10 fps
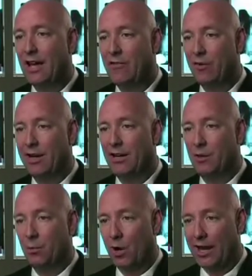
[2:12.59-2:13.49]
covering of
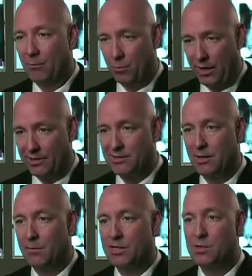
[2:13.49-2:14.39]
the brain,
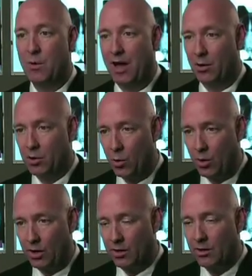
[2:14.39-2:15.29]
brainstem, and spinal
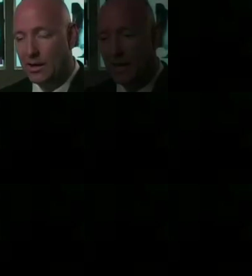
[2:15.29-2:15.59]
cord.